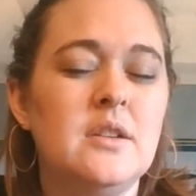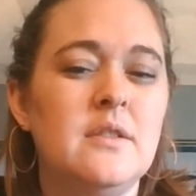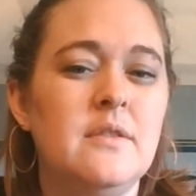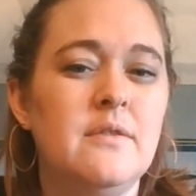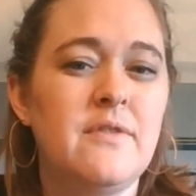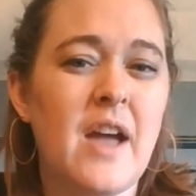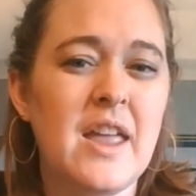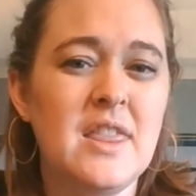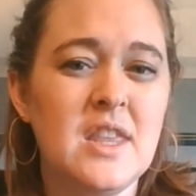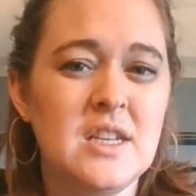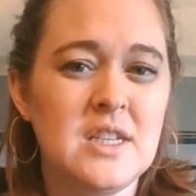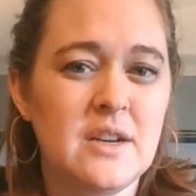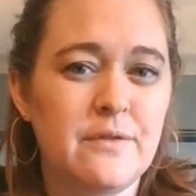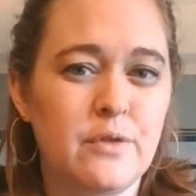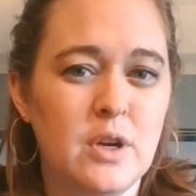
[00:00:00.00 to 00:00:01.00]
find the
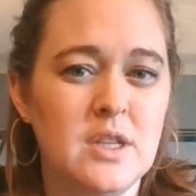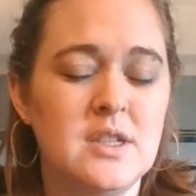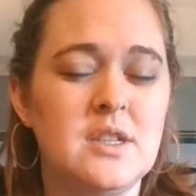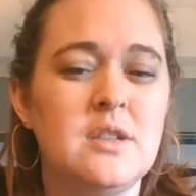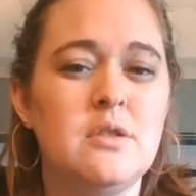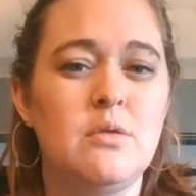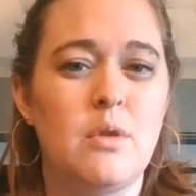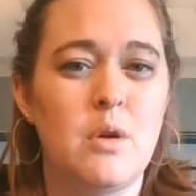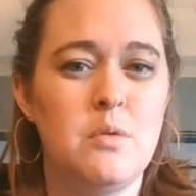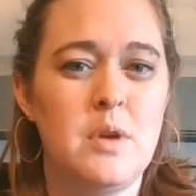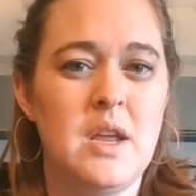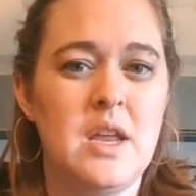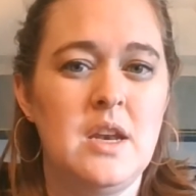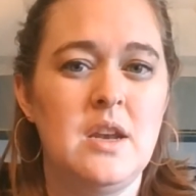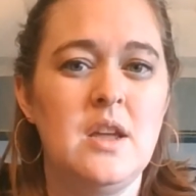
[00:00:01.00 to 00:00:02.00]
difference thrown
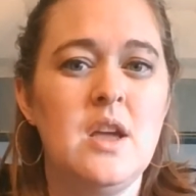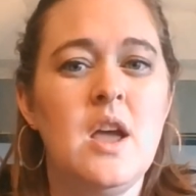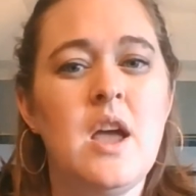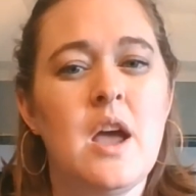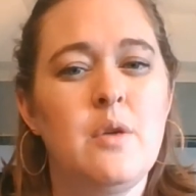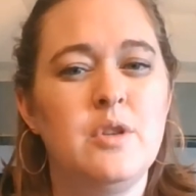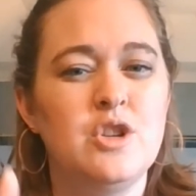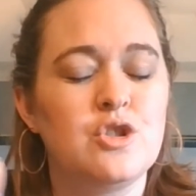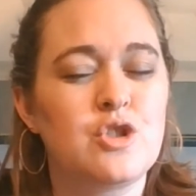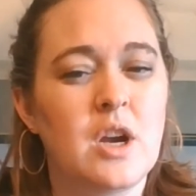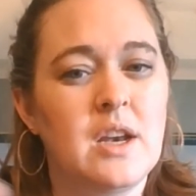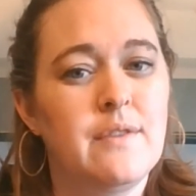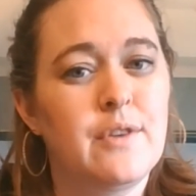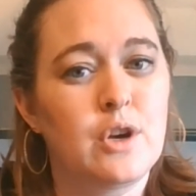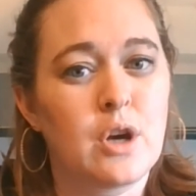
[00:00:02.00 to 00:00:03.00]
in when you're trying
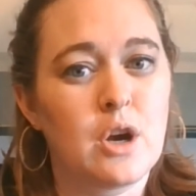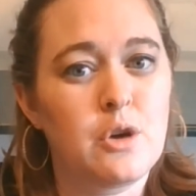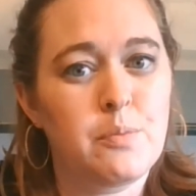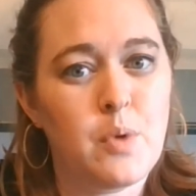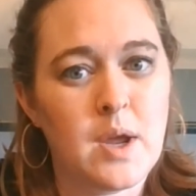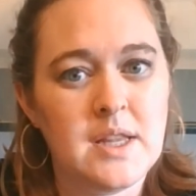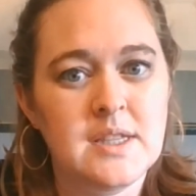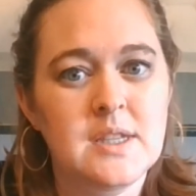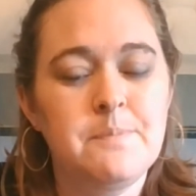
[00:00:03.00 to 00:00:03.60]
to figure out your points.